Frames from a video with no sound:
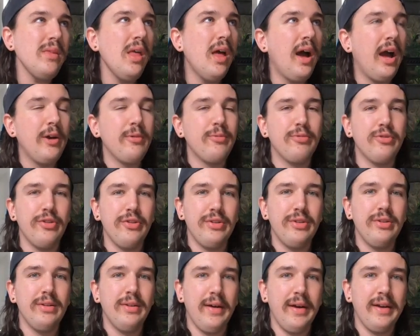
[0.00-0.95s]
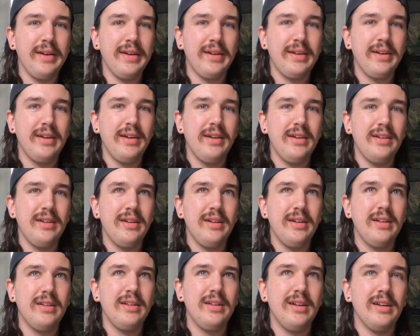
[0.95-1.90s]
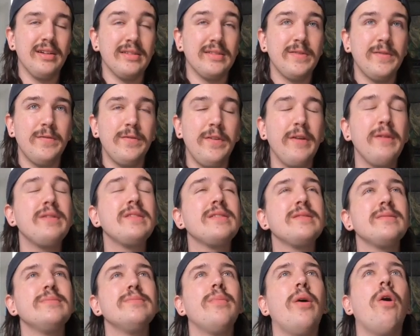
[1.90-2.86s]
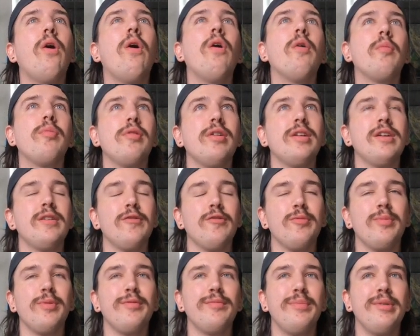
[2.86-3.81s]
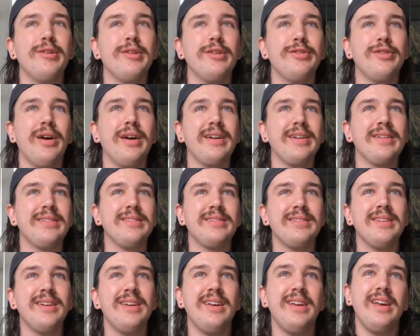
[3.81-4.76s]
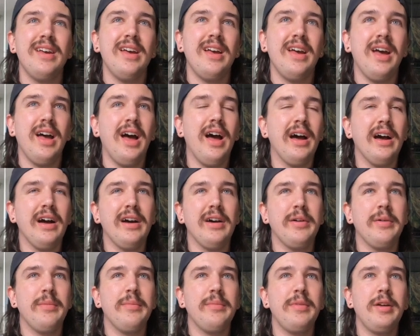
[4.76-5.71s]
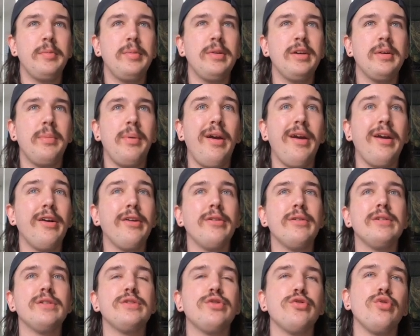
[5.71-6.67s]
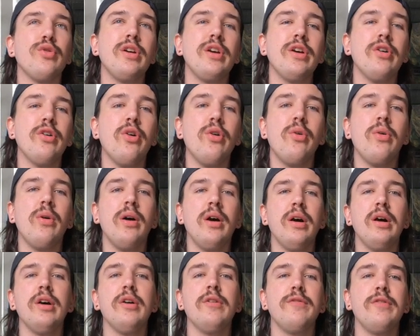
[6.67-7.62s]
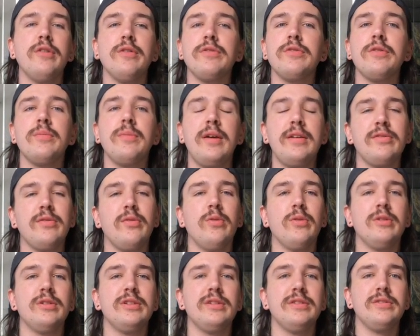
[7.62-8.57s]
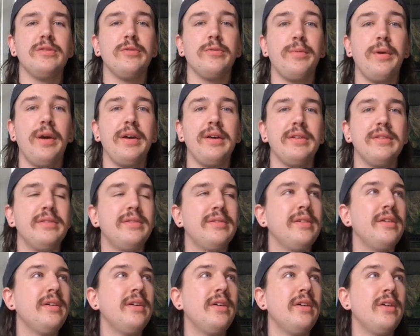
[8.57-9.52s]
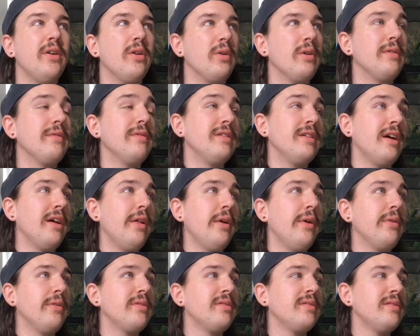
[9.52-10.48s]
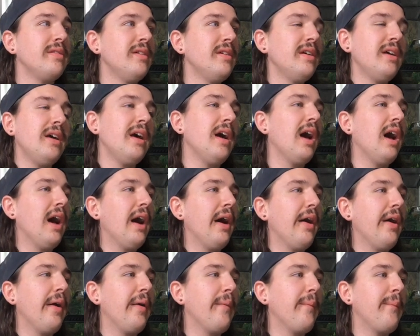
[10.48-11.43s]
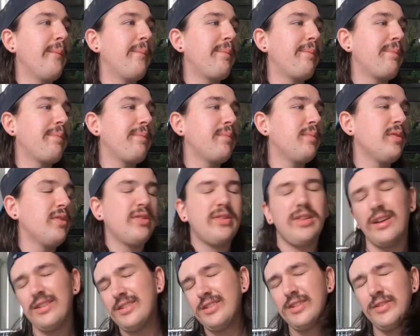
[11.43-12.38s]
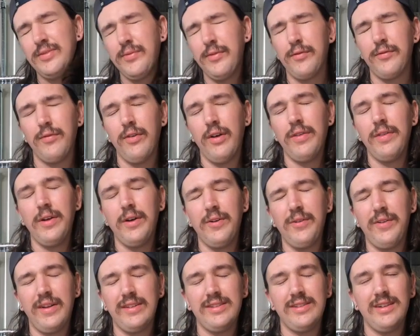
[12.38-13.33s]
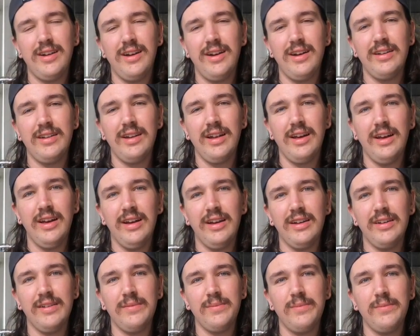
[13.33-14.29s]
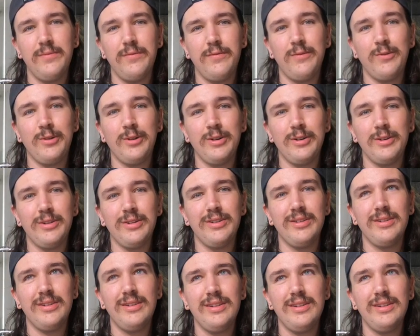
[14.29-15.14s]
I would like a very small breeding group of bearded dragons. Maybe a pair or a trio of, you know, some nice oranges or reds or even yellows. That's just for fun though. That's not for